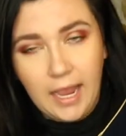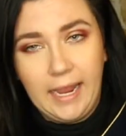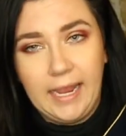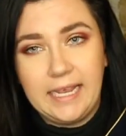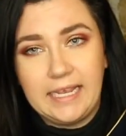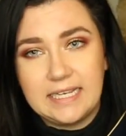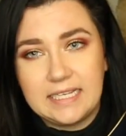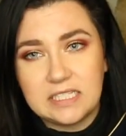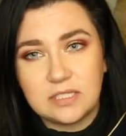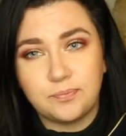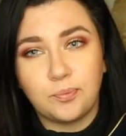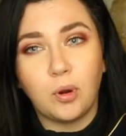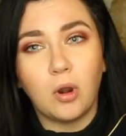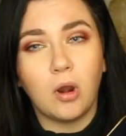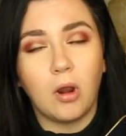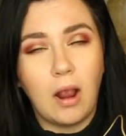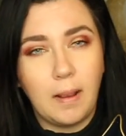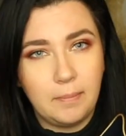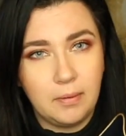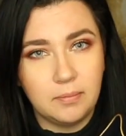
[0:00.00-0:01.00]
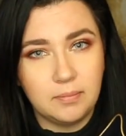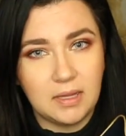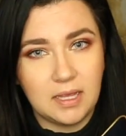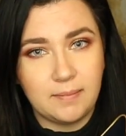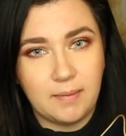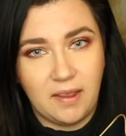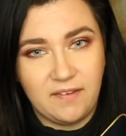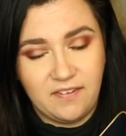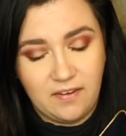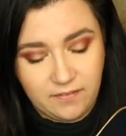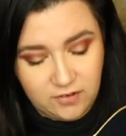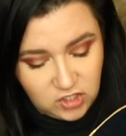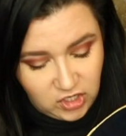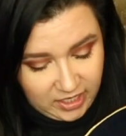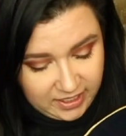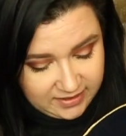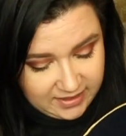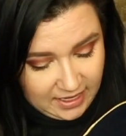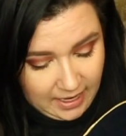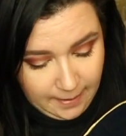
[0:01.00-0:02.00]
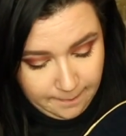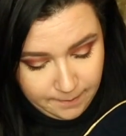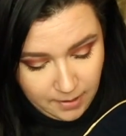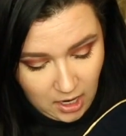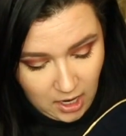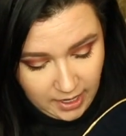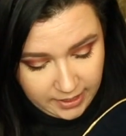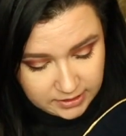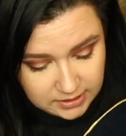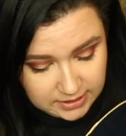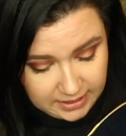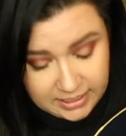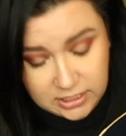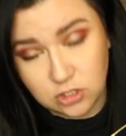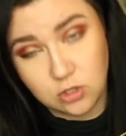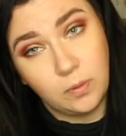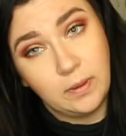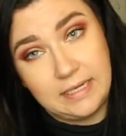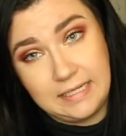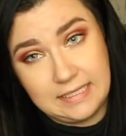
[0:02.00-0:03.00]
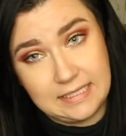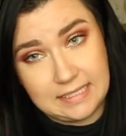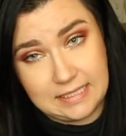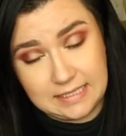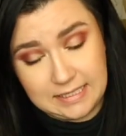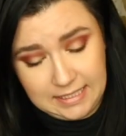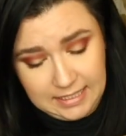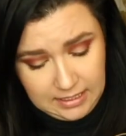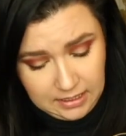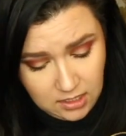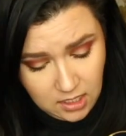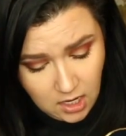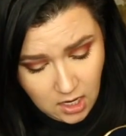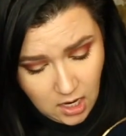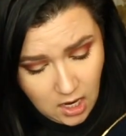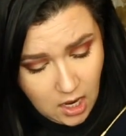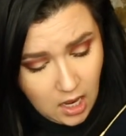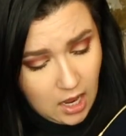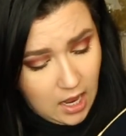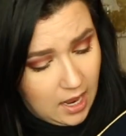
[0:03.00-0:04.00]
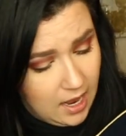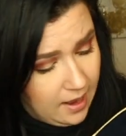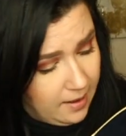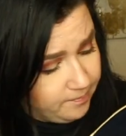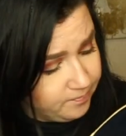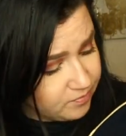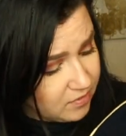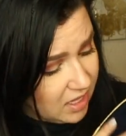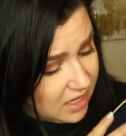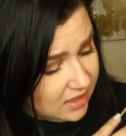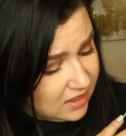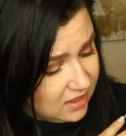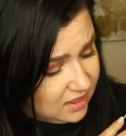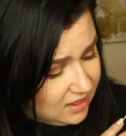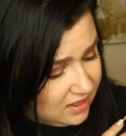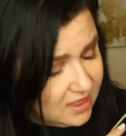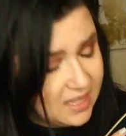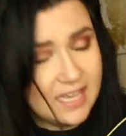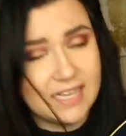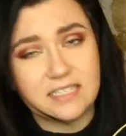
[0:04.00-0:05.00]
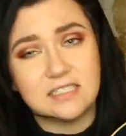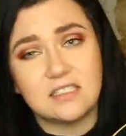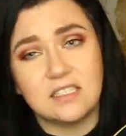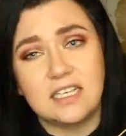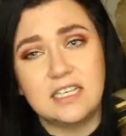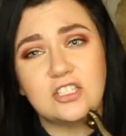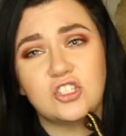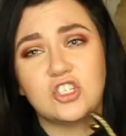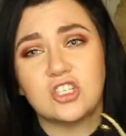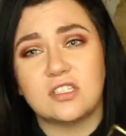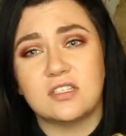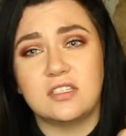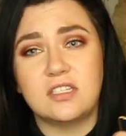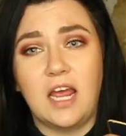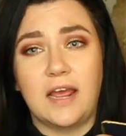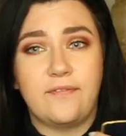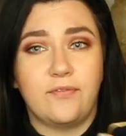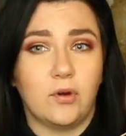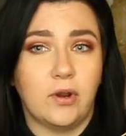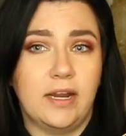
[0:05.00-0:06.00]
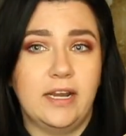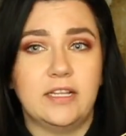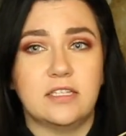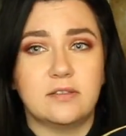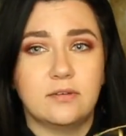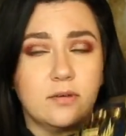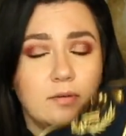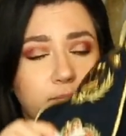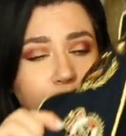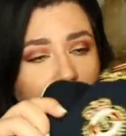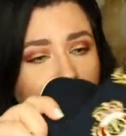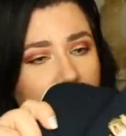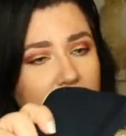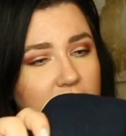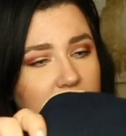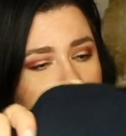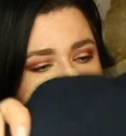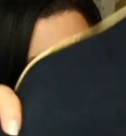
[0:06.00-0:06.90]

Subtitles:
is probably my favorite jacket that I bought in 2016. This is just to die for. It's